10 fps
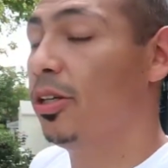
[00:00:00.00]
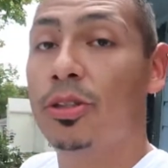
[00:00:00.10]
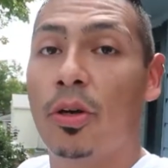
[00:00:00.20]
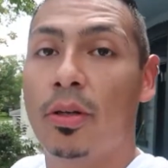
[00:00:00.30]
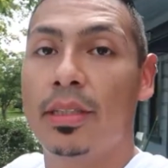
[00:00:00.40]

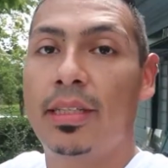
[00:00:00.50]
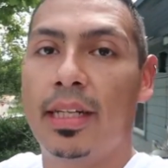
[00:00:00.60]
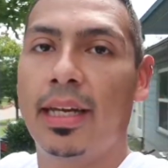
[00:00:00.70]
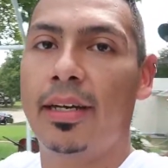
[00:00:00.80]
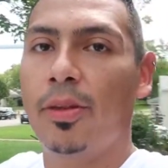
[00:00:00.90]
Should hold until
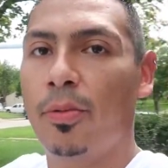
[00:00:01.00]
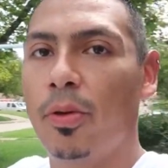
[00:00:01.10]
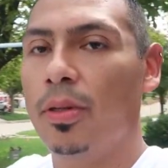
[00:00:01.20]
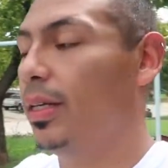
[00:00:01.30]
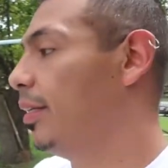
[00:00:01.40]
I get another
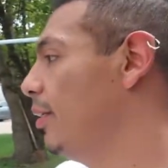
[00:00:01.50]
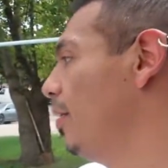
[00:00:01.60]
roll in.